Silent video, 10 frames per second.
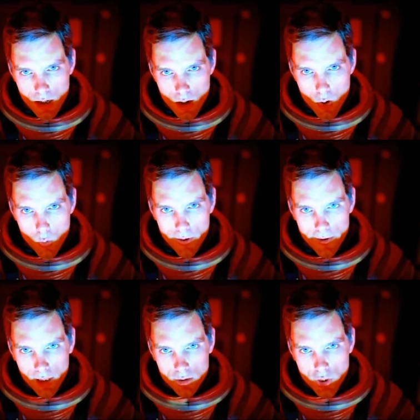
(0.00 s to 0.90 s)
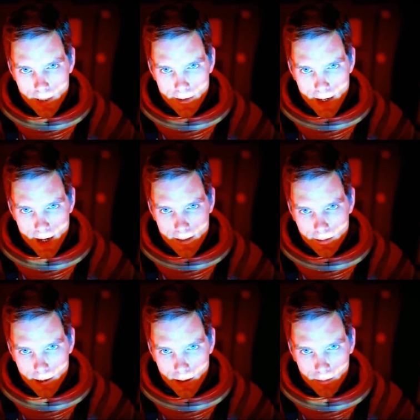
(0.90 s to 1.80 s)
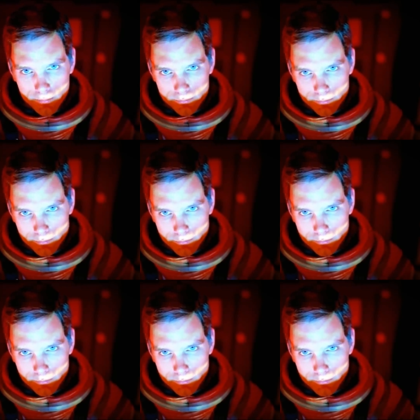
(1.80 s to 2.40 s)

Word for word: I, I, I, really think that you're overreacting here.